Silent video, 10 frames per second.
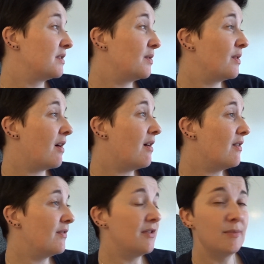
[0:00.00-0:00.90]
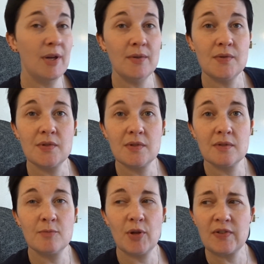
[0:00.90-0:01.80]
and a half almost?
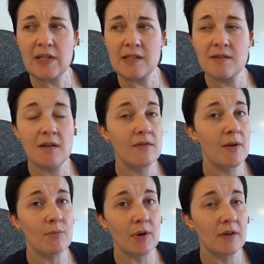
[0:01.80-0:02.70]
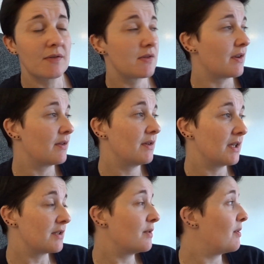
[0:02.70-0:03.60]
Birthday's in November. So,
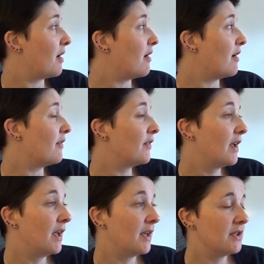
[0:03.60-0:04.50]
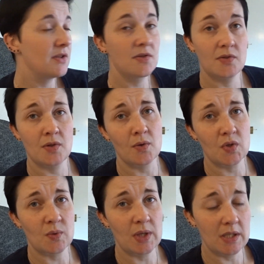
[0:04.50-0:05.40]
yeah, 2.5. So
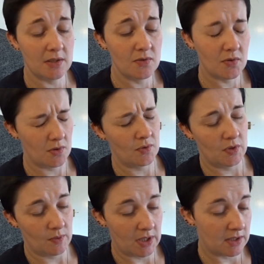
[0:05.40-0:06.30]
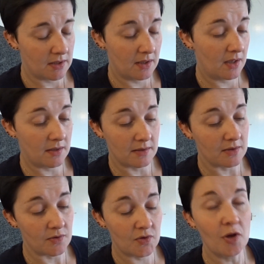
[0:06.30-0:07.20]
sweet, so sweet. And
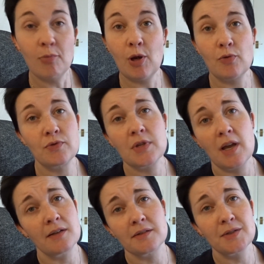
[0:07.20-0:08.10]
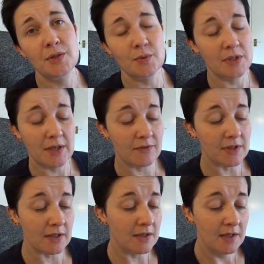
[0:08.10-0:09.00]
so blonde and cute and
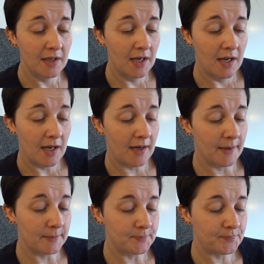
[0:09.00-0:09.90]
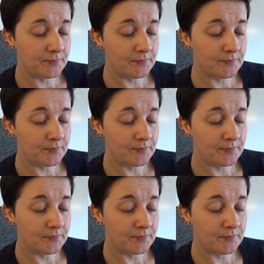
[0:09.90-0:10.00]
everything. So